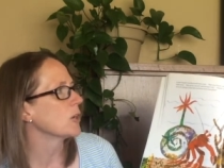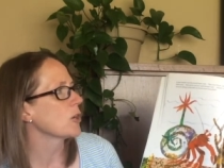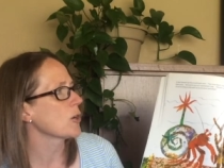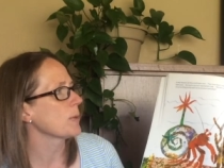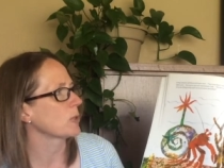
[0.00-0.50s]

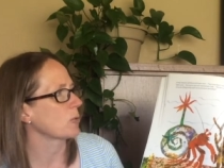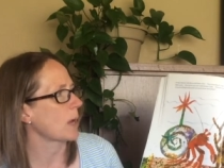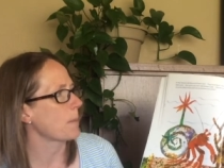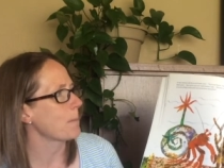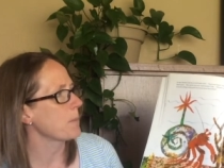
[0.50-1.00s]
Hermit
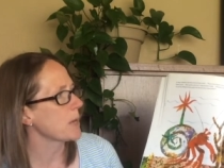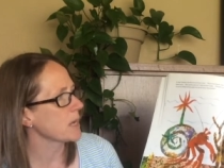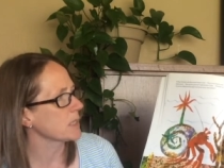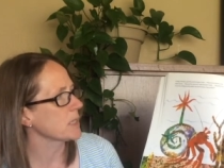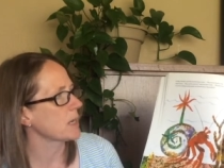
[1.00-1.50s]
Crab
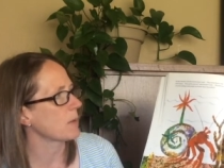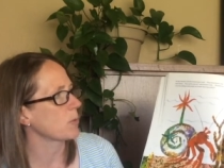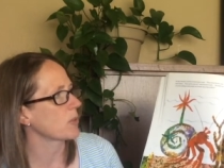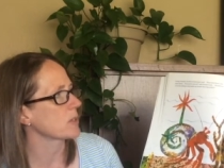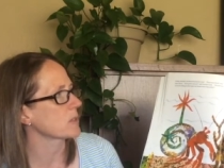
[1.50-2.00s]
picked it up
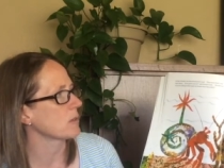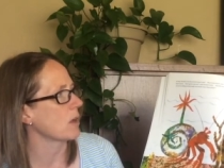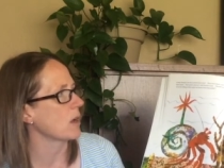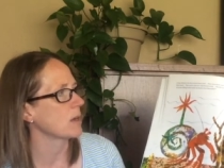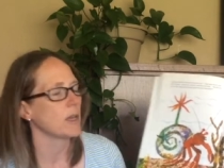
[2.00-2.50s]
with his
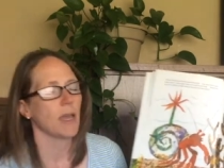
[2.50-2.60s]
claw